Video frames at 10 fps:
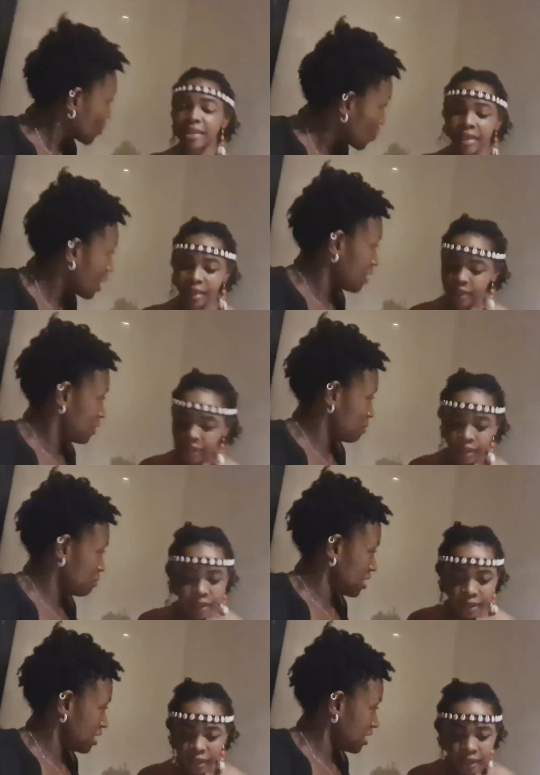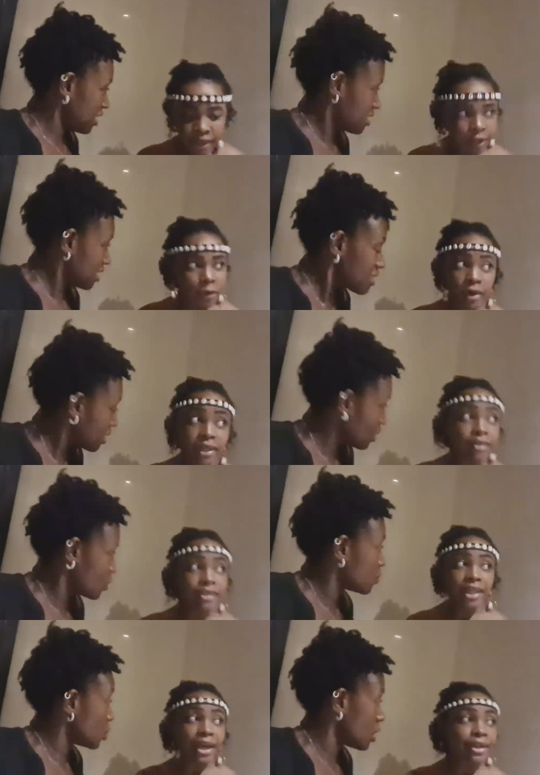Speaker 1: you for having me. Like, thank
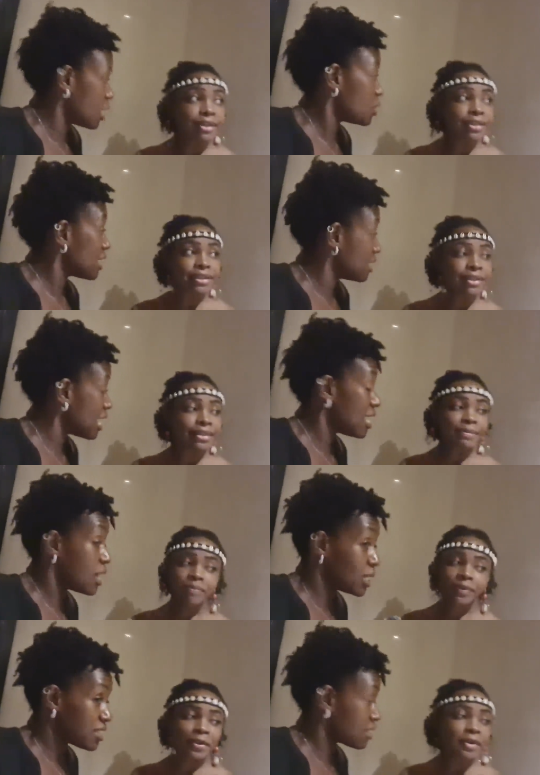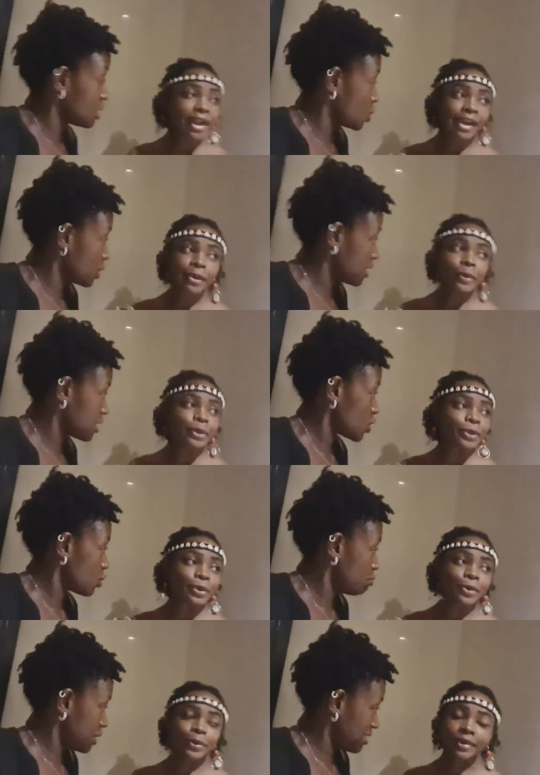you. I understand you guys are
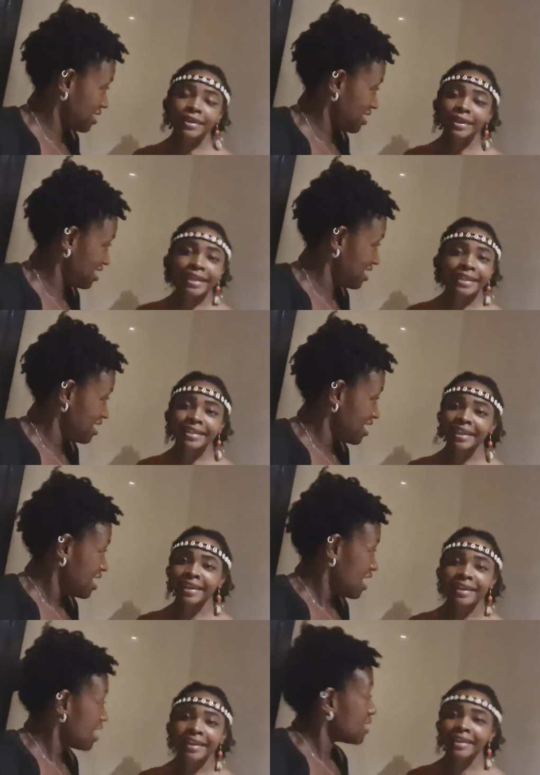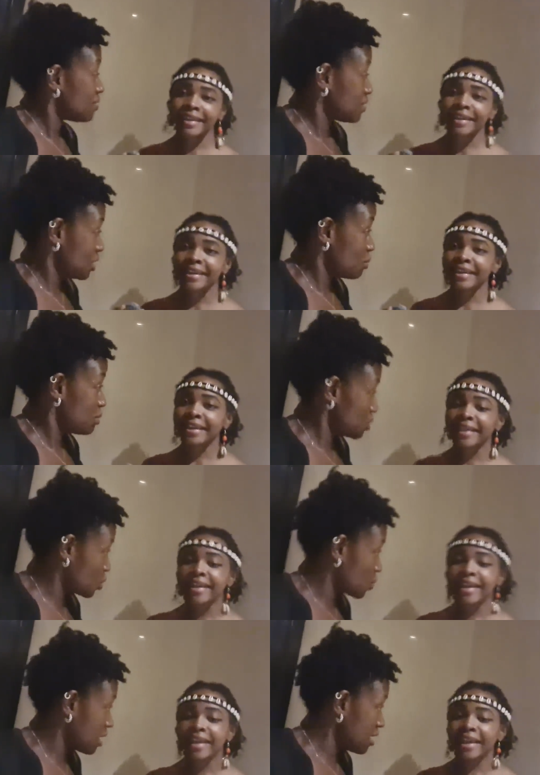so busy, and I've seen how busy
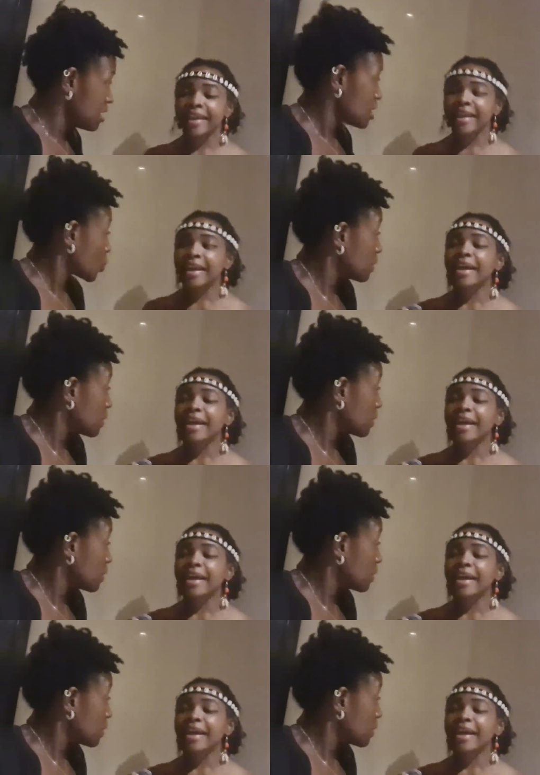you are. So